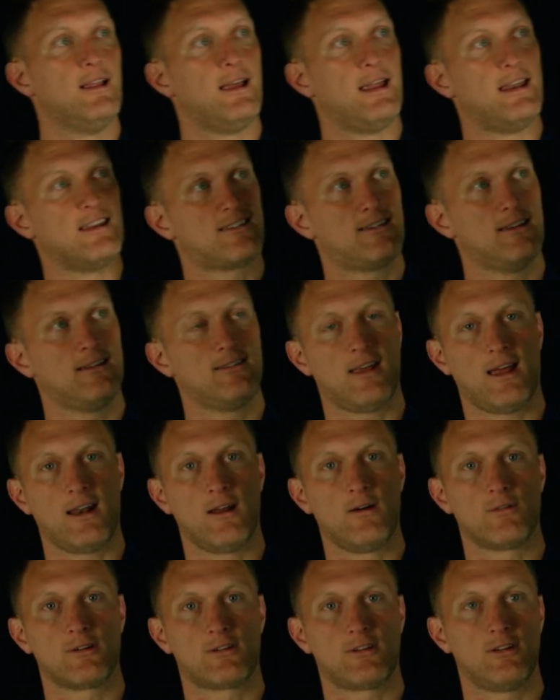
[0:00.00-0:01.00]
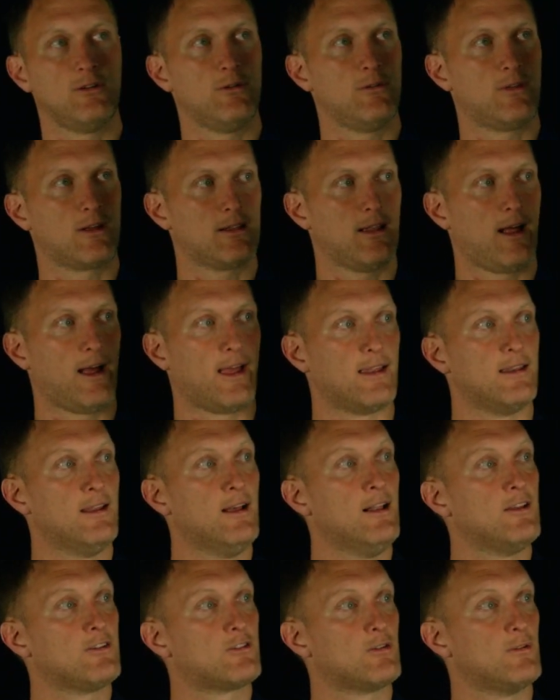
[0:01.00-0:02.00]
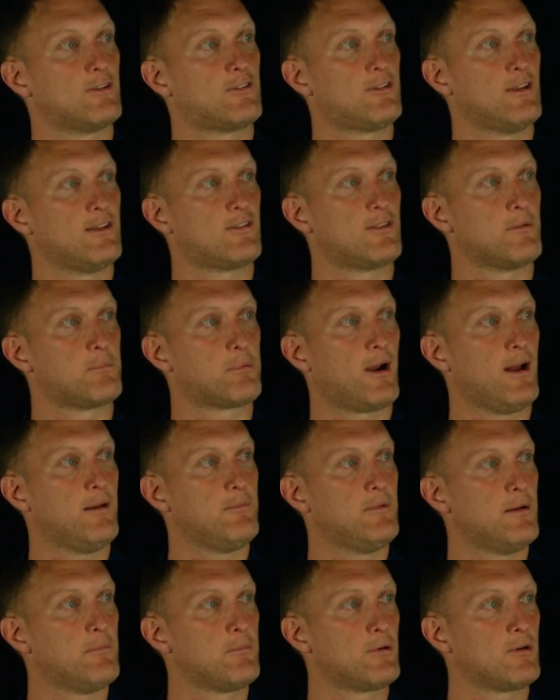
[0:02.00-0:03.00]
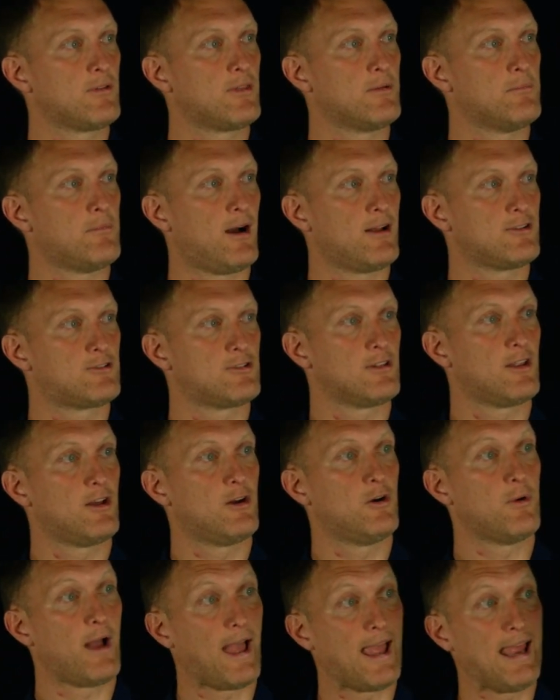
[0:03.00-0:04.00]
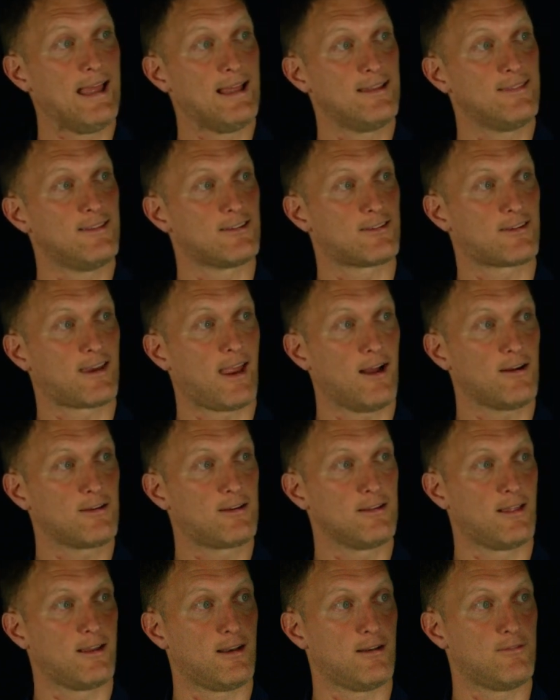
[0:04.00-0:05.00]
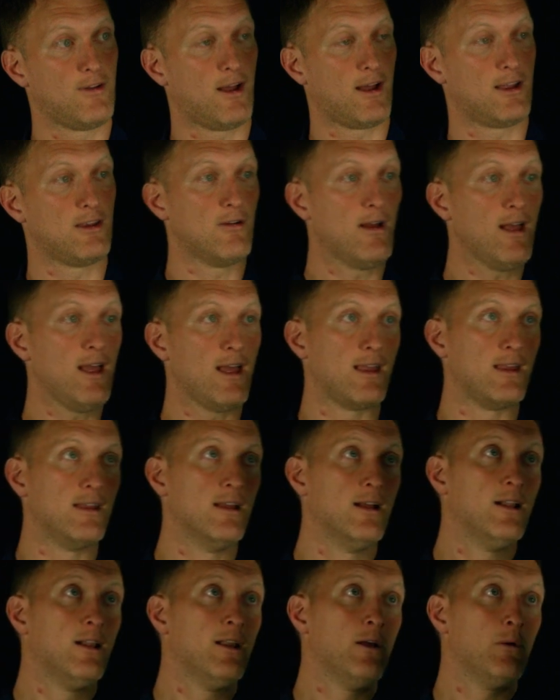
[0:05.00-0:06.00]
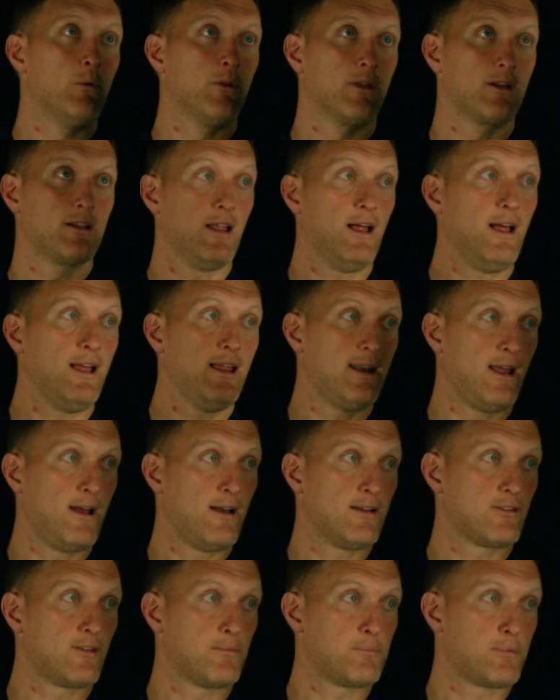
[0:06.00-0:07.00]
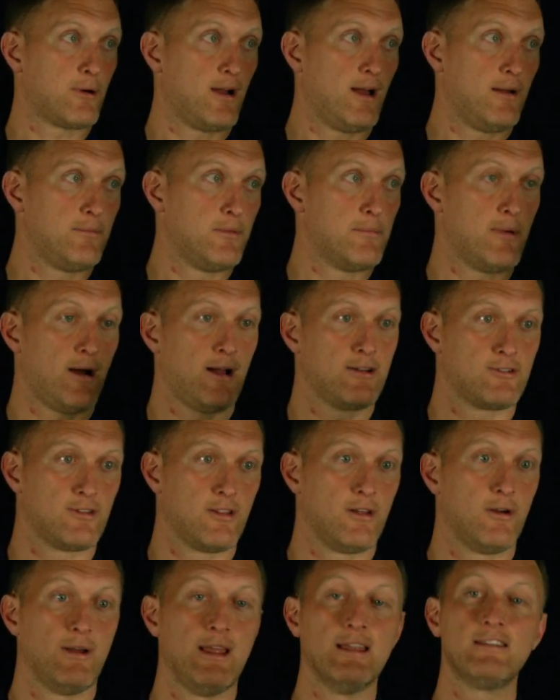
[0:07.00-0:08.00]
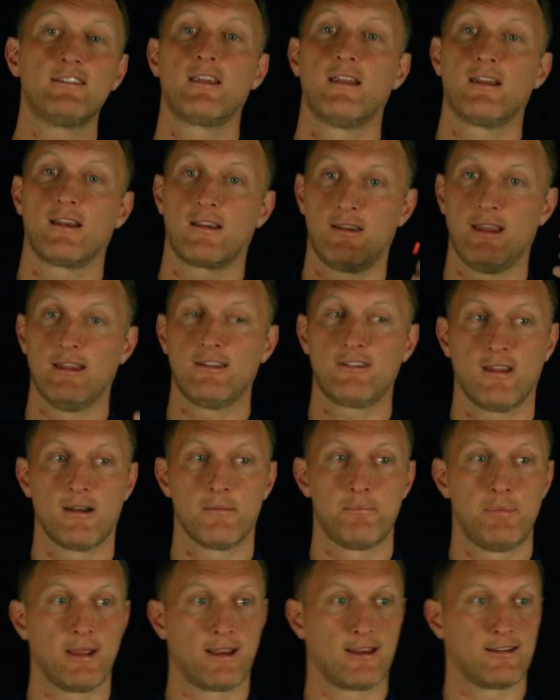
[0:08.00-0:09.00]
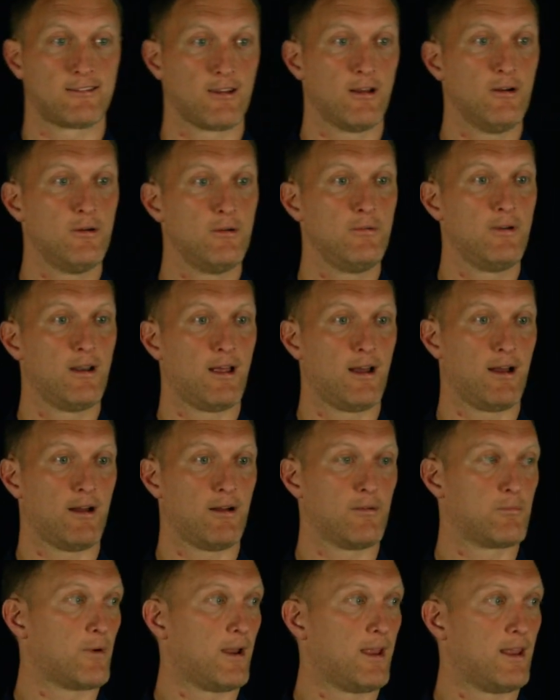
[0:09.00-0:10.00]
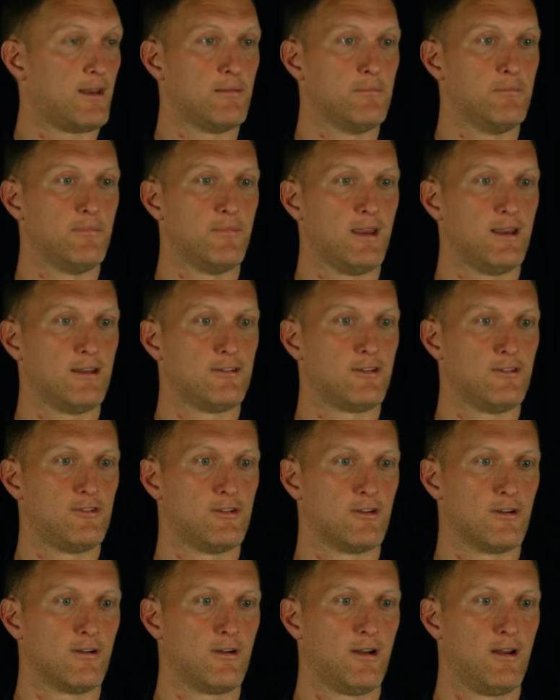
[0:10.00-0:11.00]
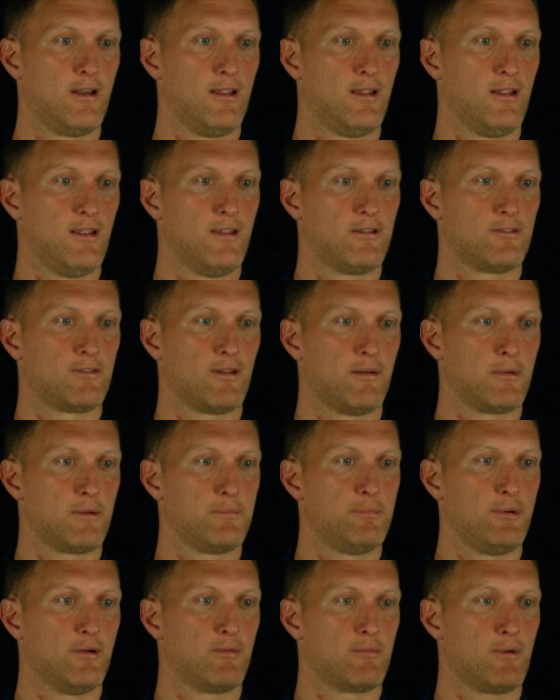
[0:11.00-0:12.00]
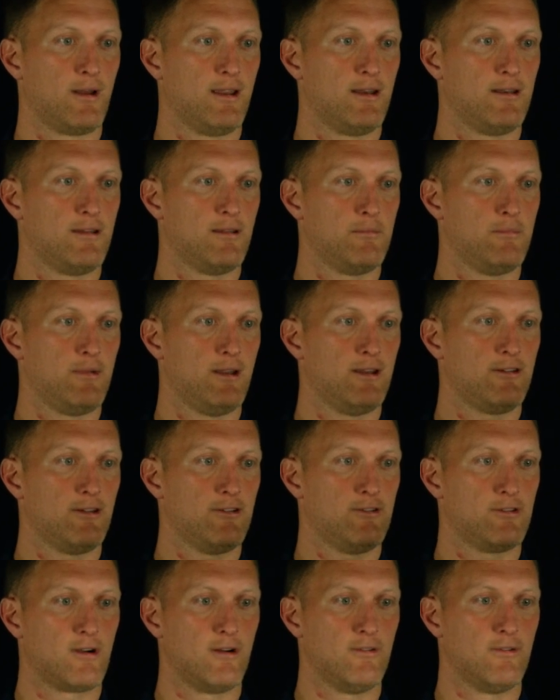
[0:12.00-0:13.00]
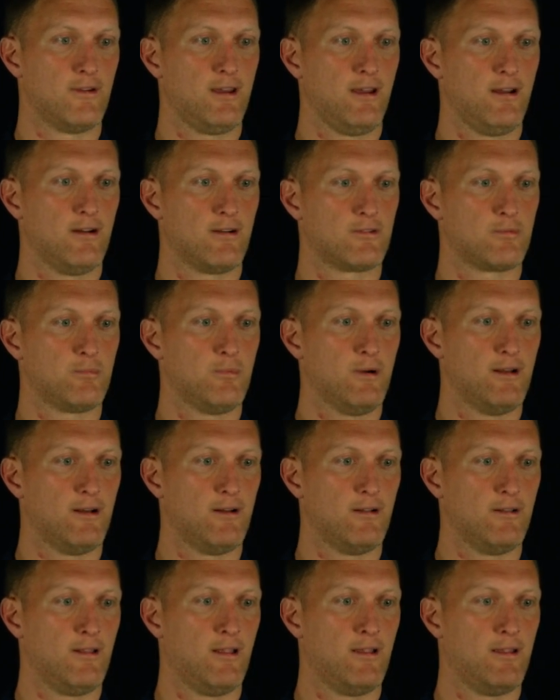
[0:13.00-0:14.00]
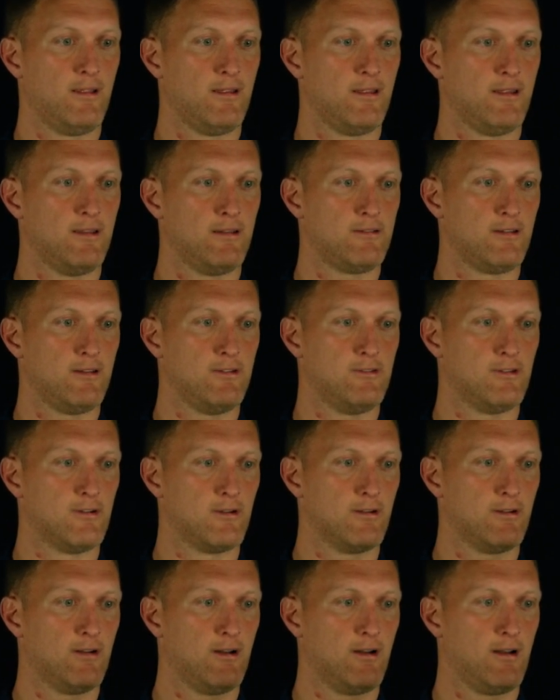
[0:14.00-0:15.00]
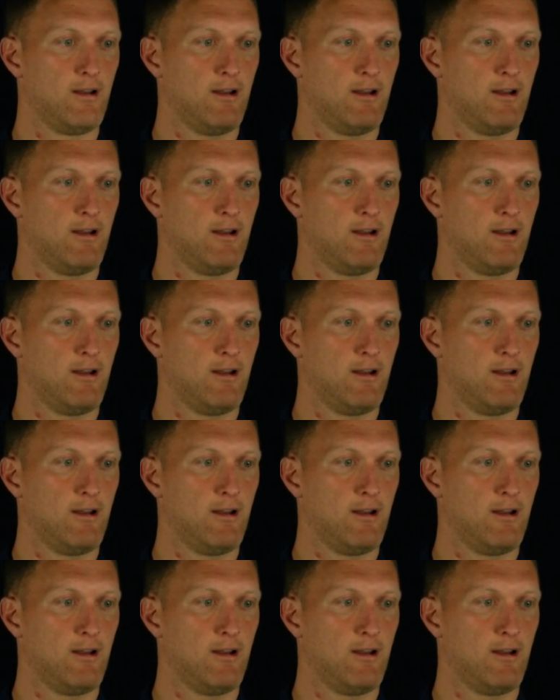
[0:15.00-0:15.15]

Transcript: And it sends that over to the client. So it sends the prime number, the modulo, and this calculated value A. Well, the client now has the prime, the modulo. It's going to it's gonna pick its own uh, random integer. So I'm going to put random integer over here as well, integer.